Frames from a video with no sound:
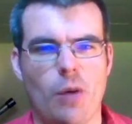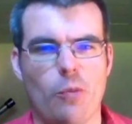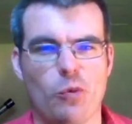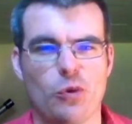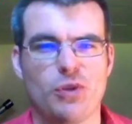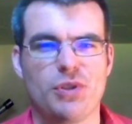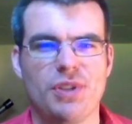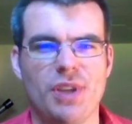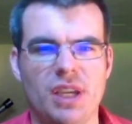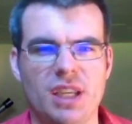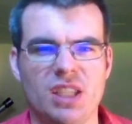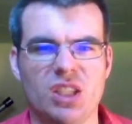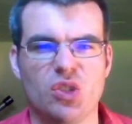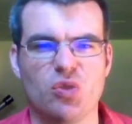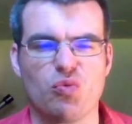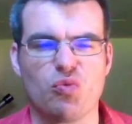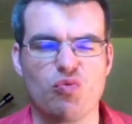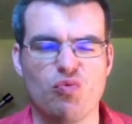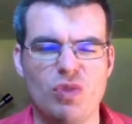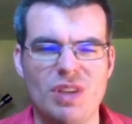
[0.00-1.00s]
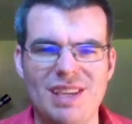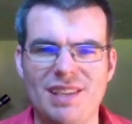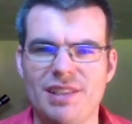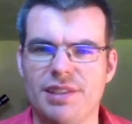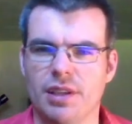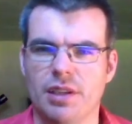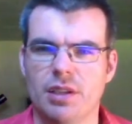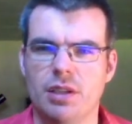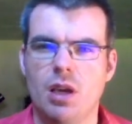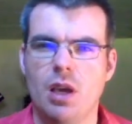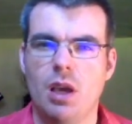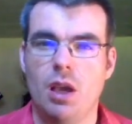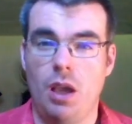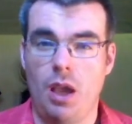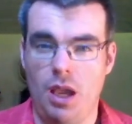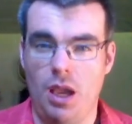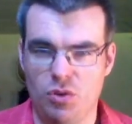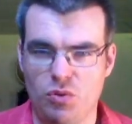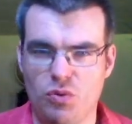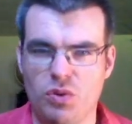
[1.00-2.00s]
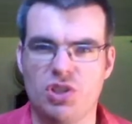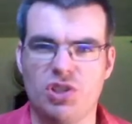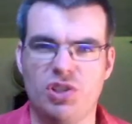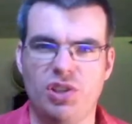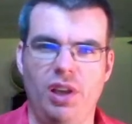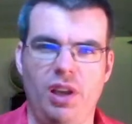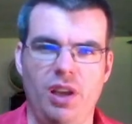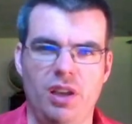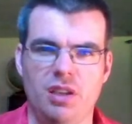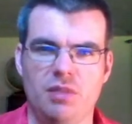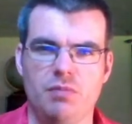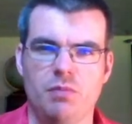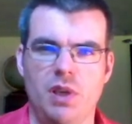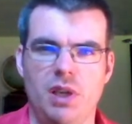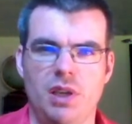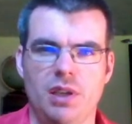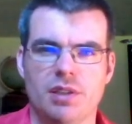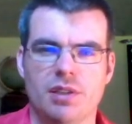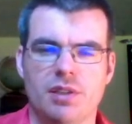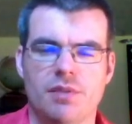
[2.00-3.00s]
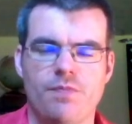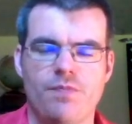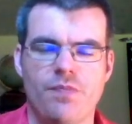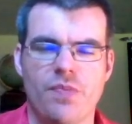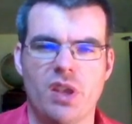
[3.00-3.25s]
where science, reason, and Christianity meet.